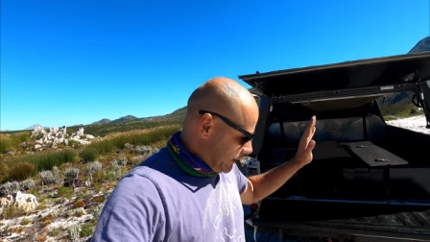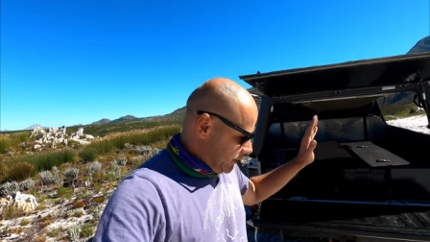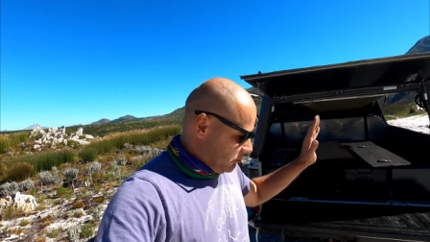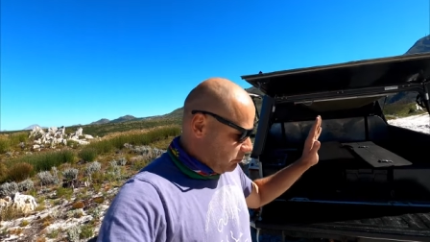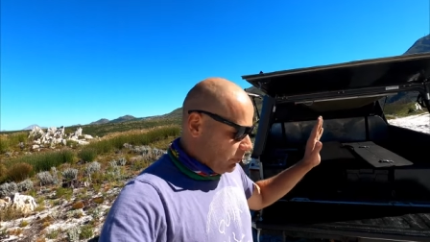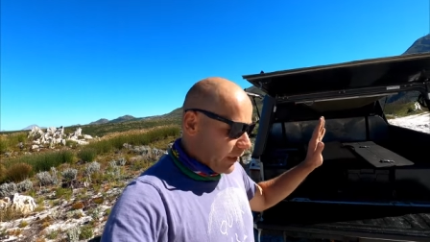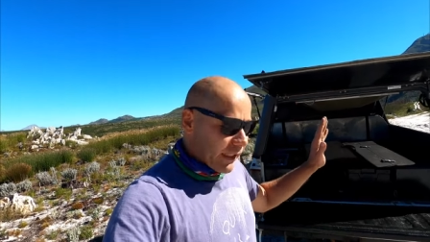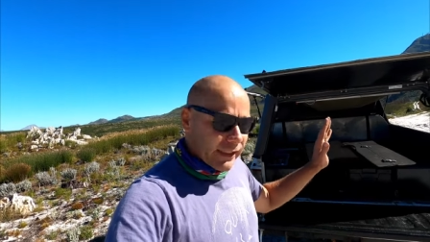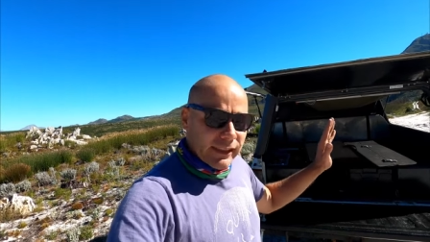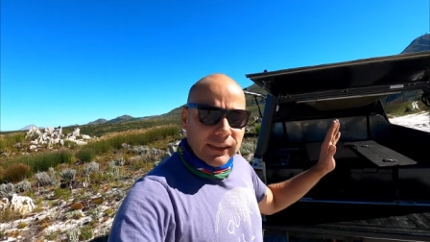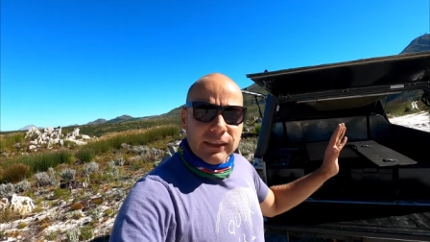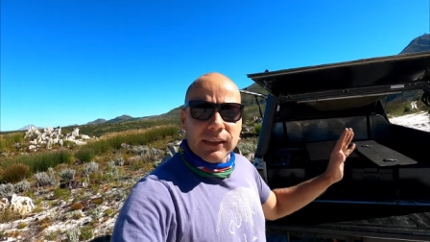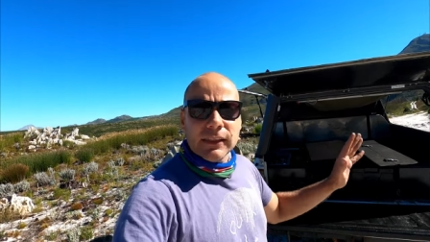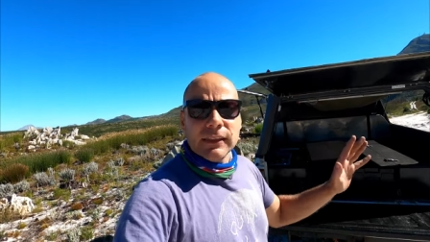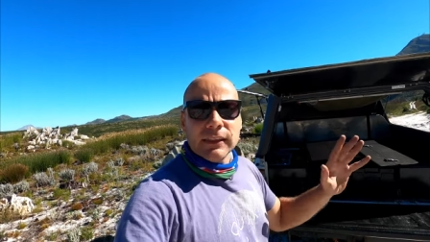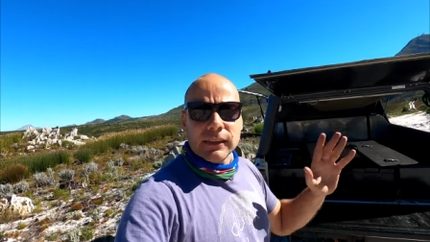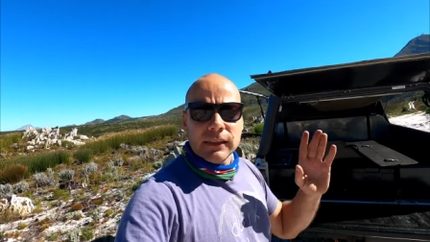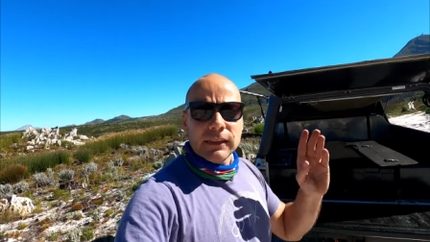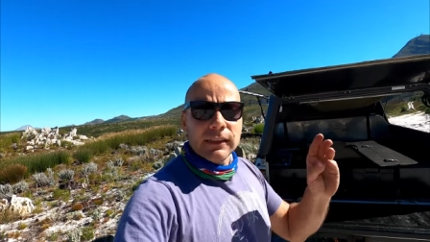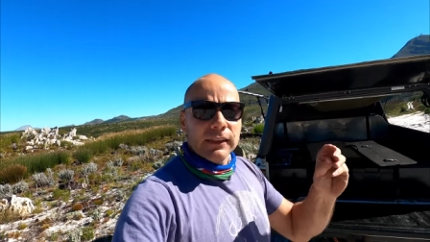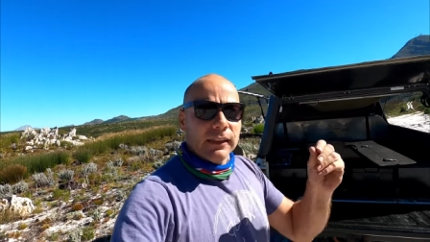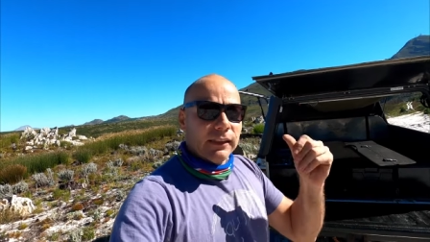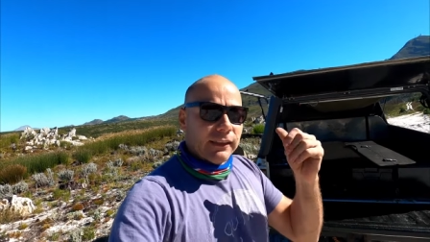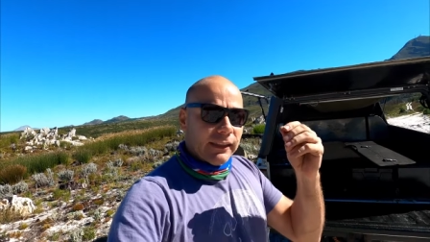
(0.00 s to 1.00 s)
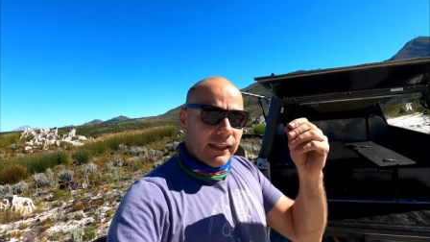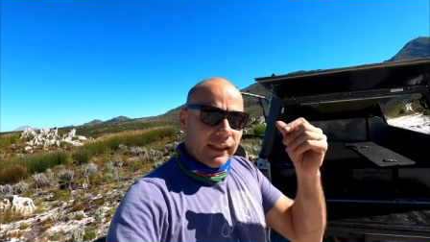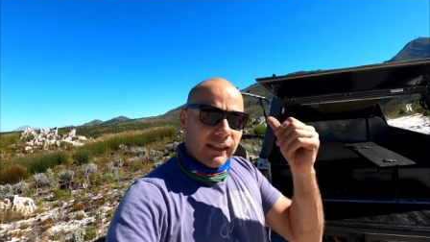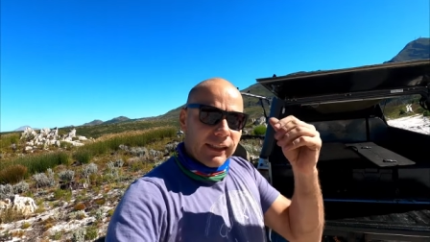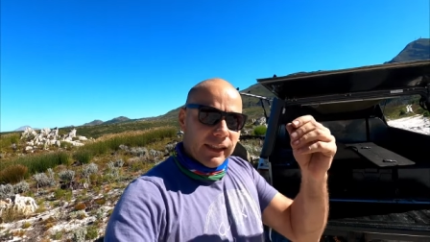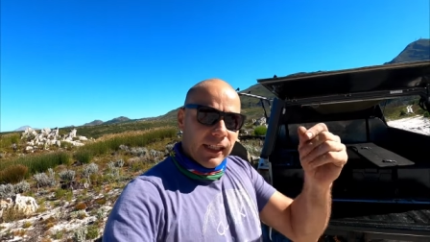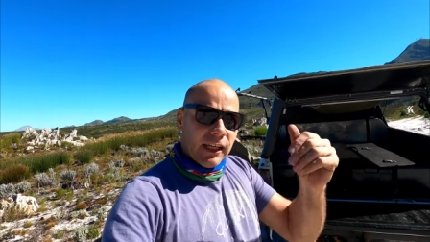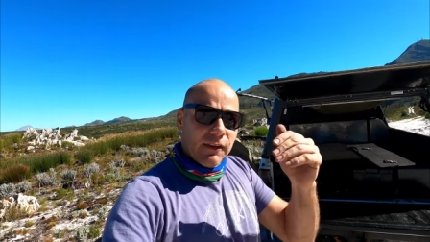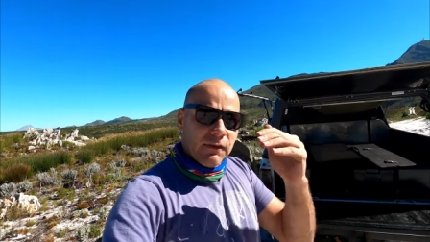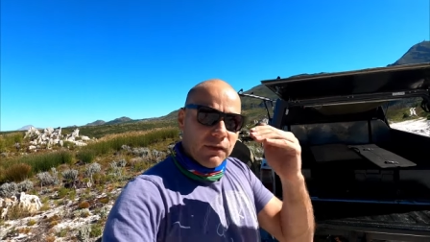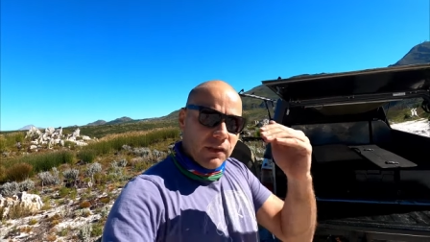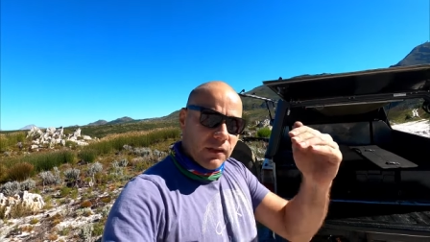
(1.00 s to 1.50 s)
but that
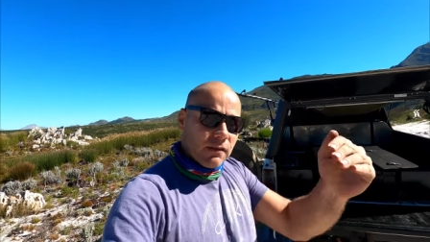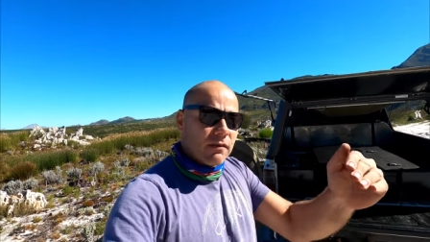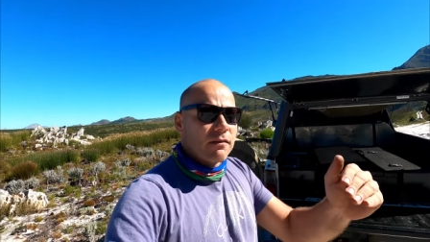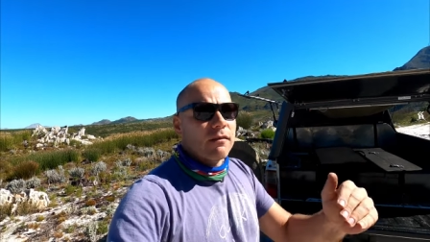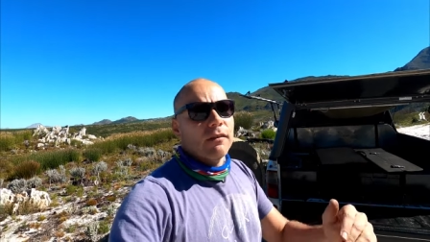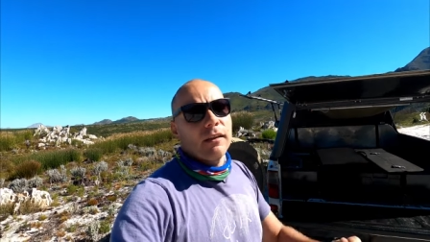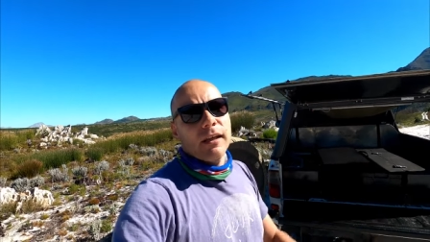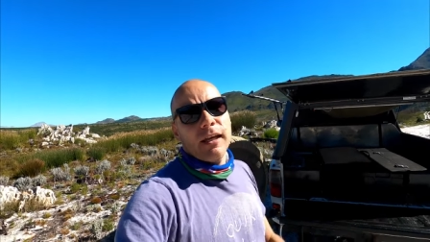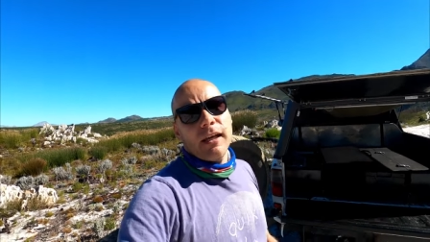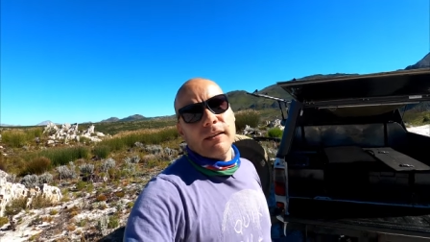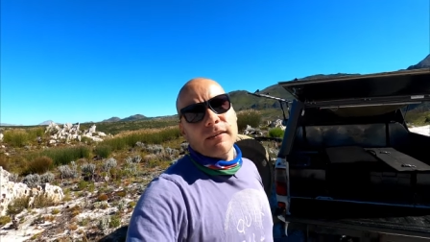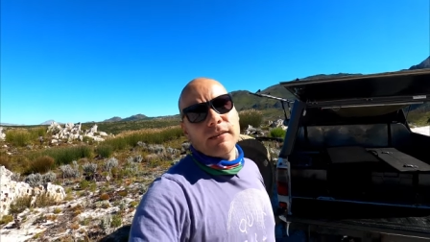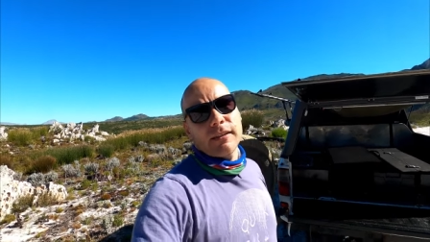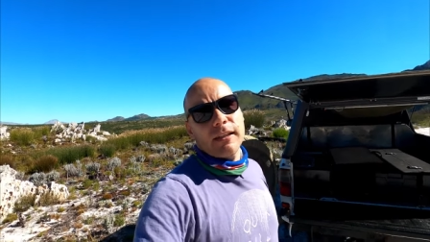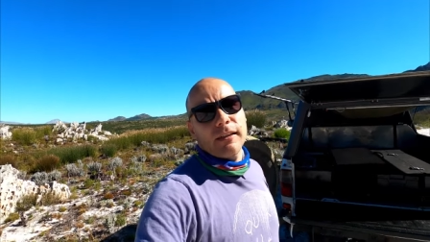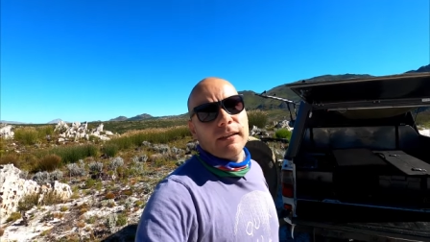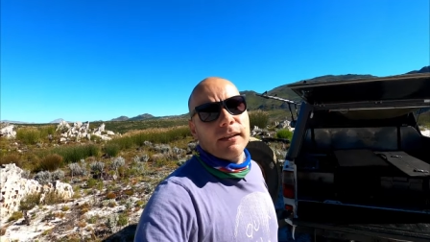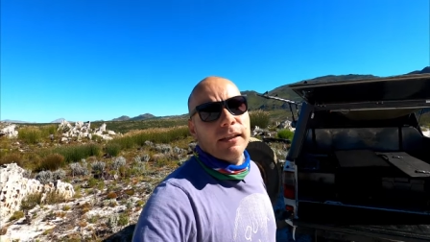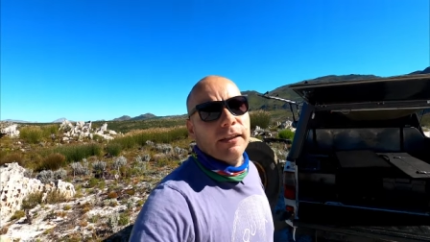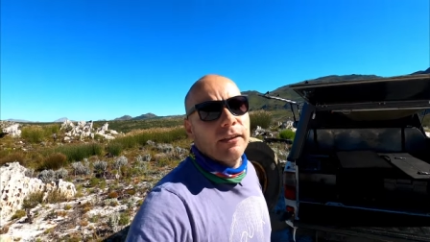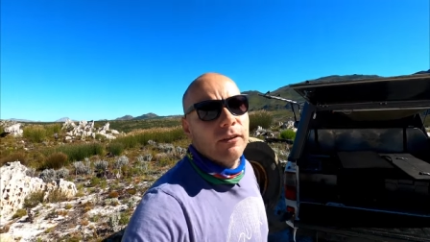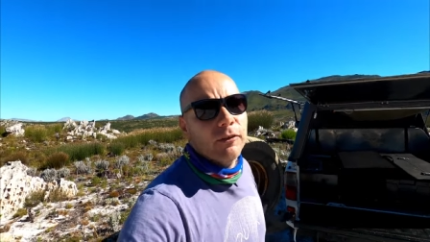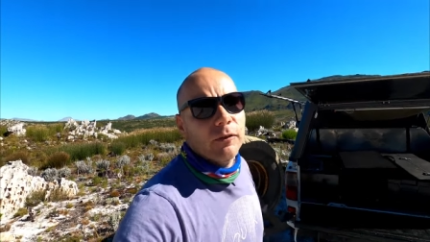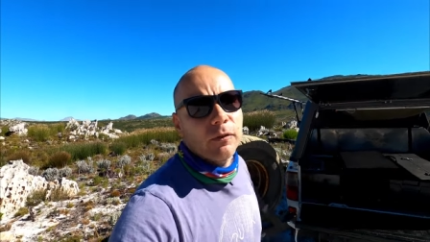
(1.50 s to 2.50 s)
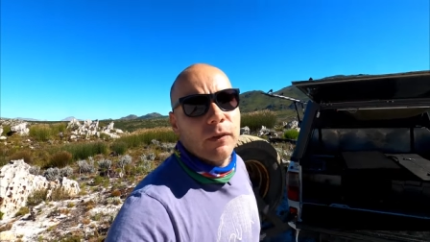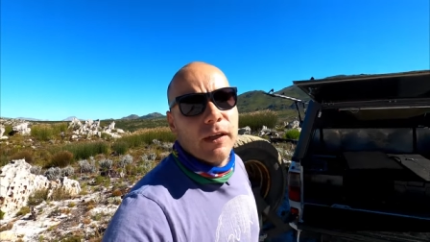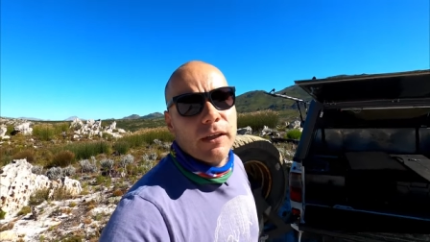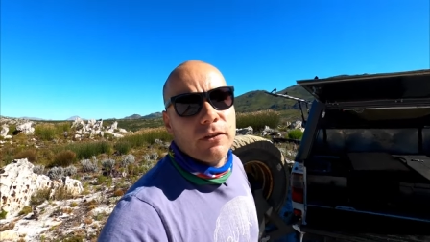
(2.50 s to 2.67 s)
glove just adds that layer of